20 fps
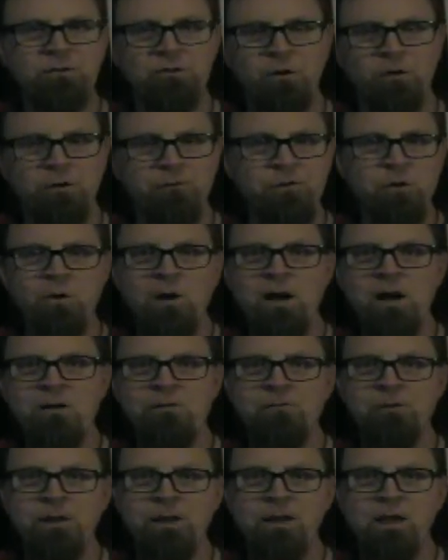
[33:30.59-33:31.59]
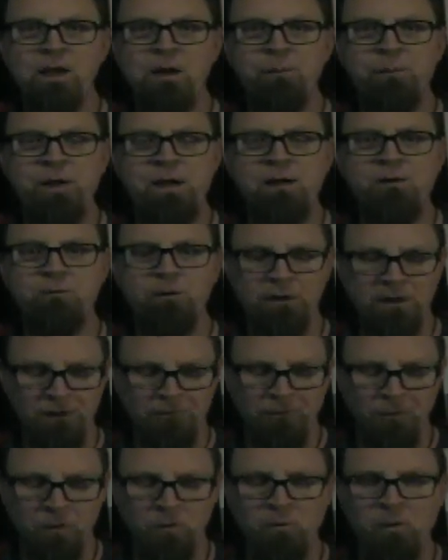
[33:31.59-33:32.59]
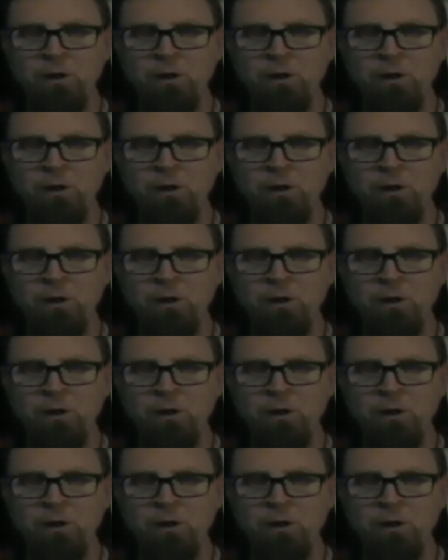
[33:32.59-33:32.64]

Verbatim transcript: so if you have a campaign running for